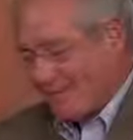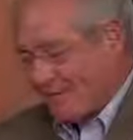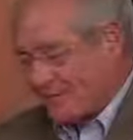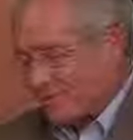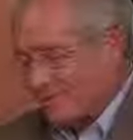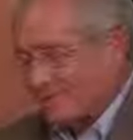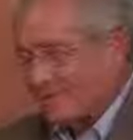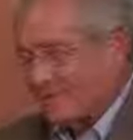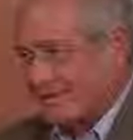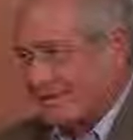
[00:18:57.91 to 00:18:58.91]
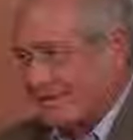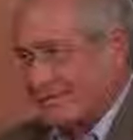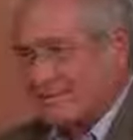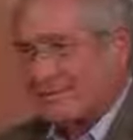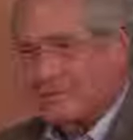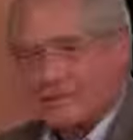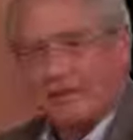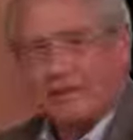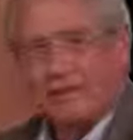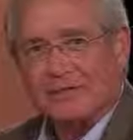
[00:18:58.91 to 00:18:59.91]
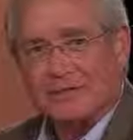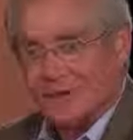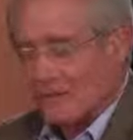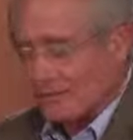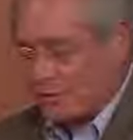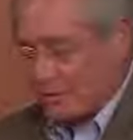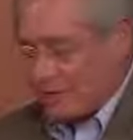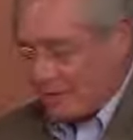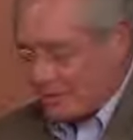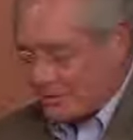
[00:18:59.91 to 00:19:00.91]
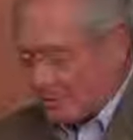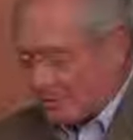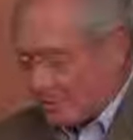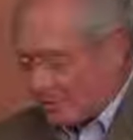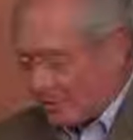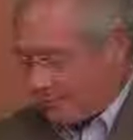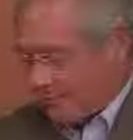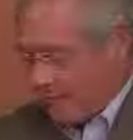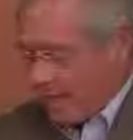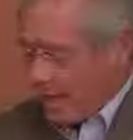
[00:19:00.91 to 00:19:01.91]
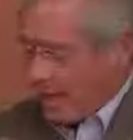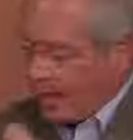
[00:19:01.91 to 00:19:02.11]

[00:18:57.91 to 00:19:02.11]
that was uh, yeah, that was exciting to see our nephew Nick Adams on Broadway. Yeah.